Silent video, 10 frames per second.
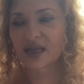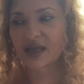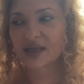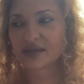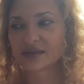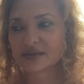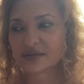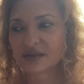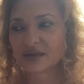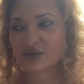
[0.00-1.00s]
and
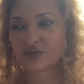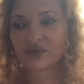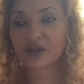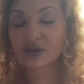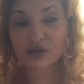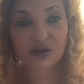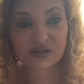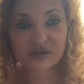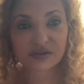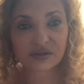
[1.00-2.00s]
you feel
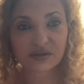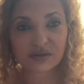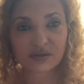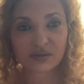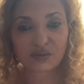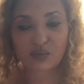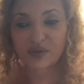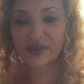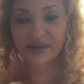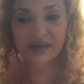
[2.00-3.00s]
lost
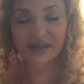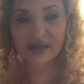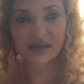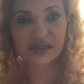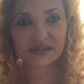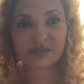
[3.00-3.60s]
within the need.